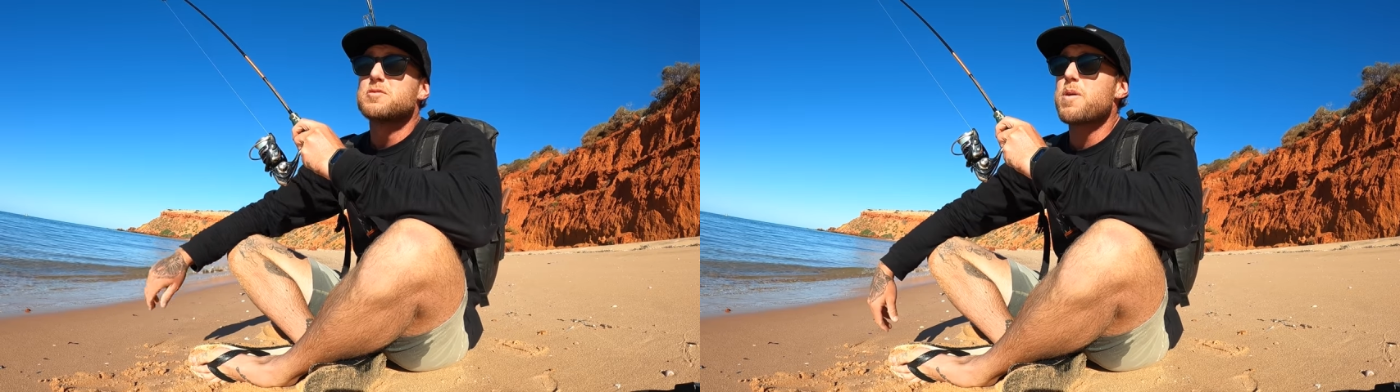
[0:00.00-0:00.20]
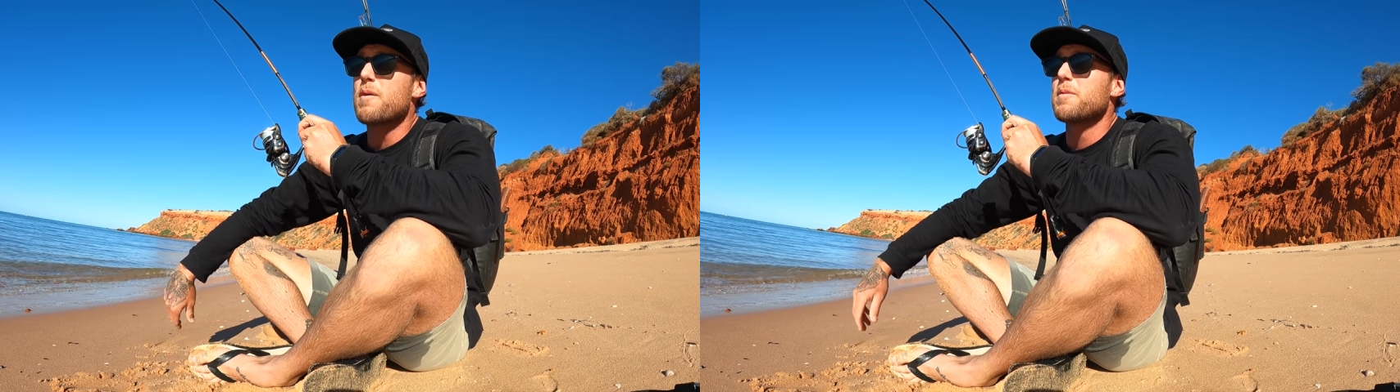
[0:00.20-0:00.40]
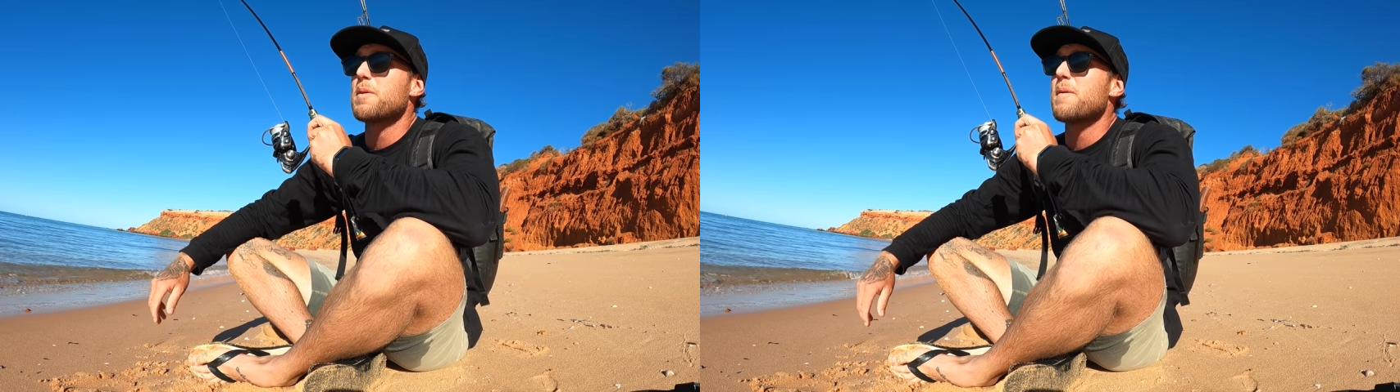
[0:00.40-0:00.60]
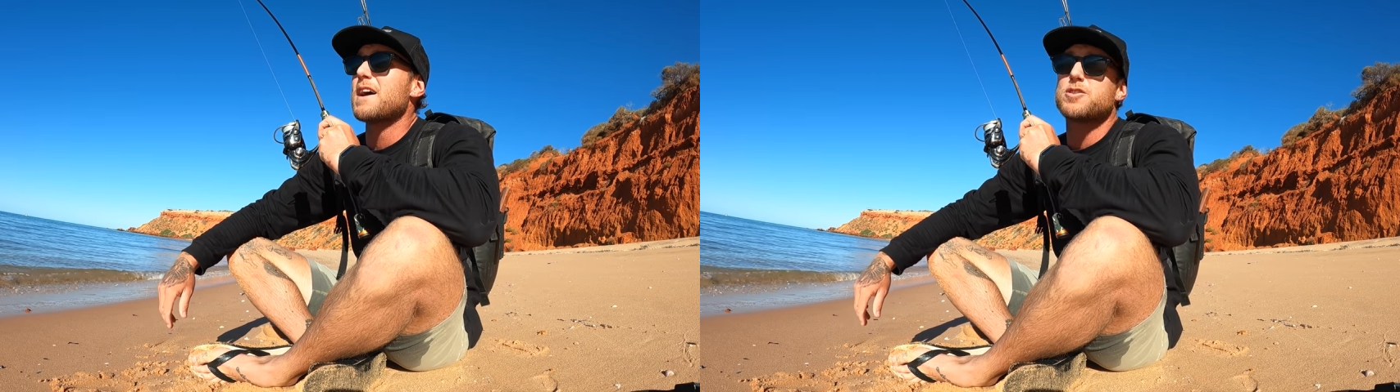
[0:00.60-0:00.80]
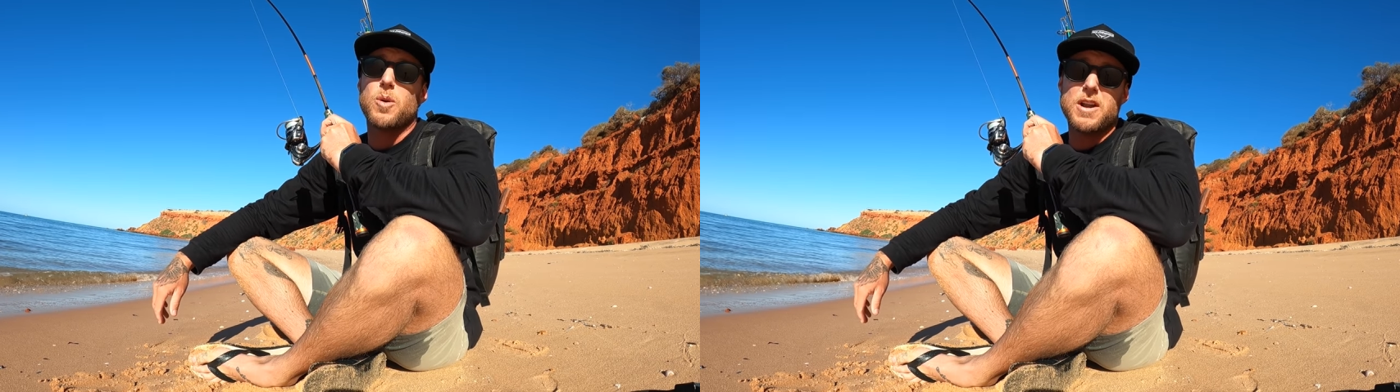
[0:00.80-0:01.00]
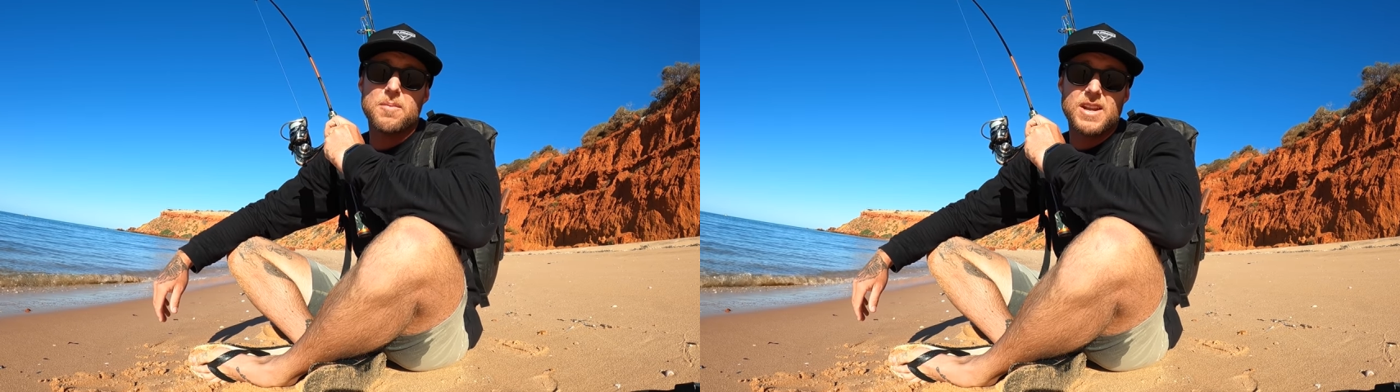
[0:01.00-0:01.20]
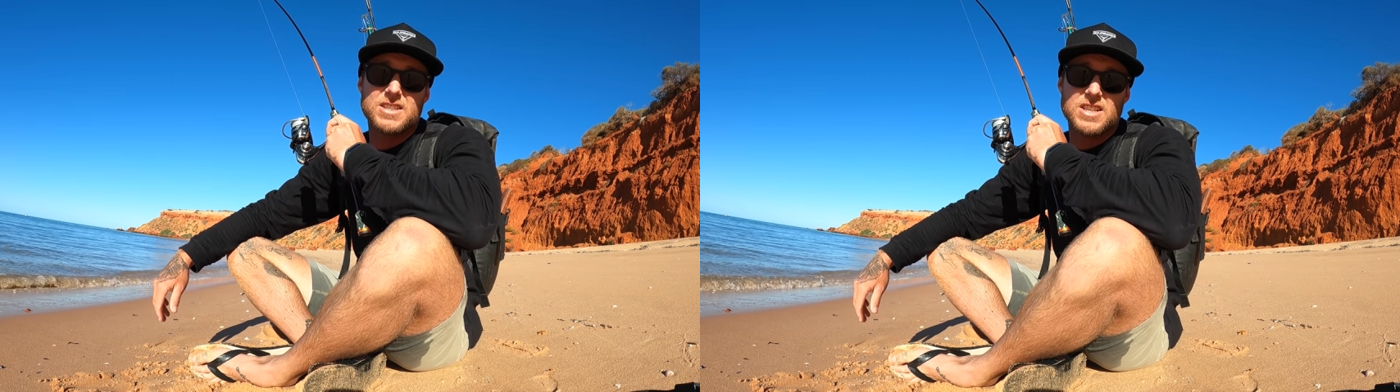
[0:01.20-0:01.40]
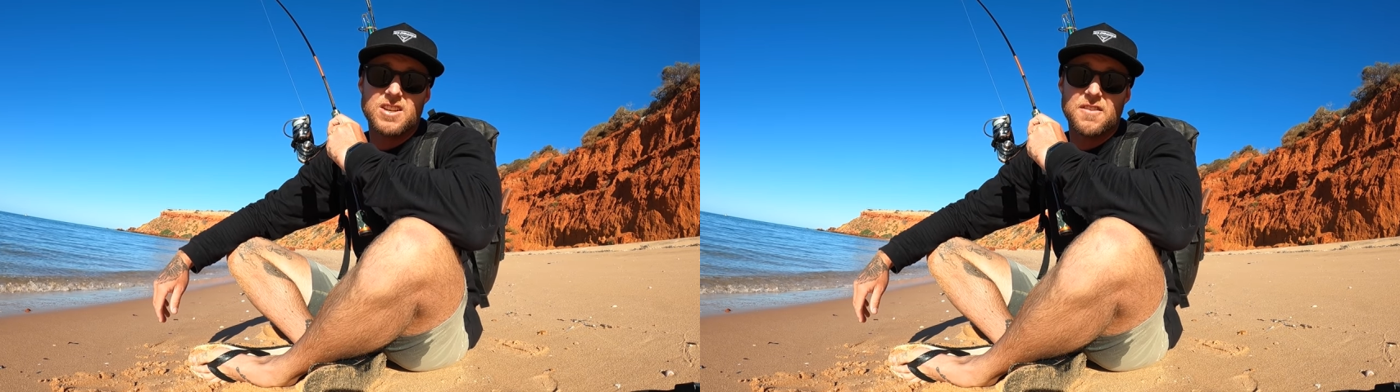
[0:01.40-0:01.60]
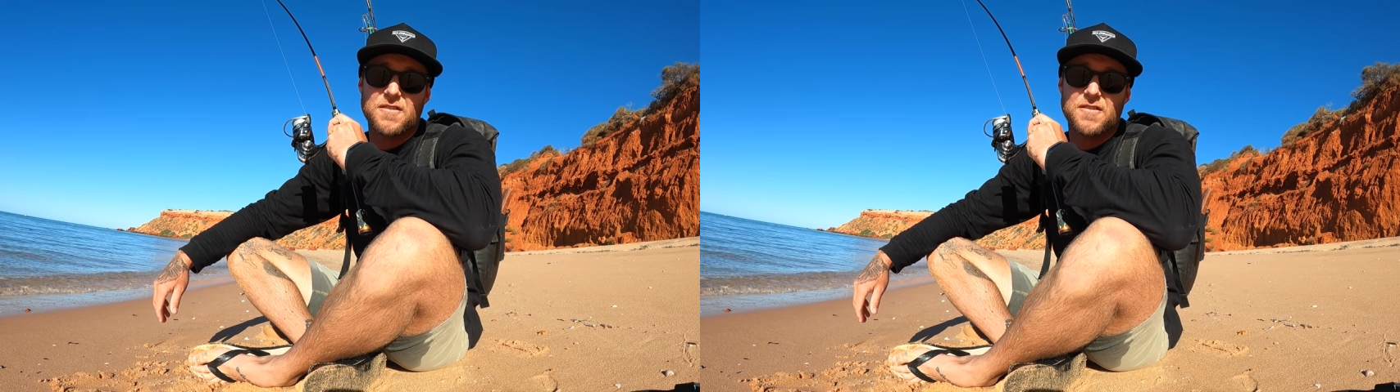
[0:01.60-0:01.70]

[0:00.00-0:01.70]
Probably about 20 minutes into the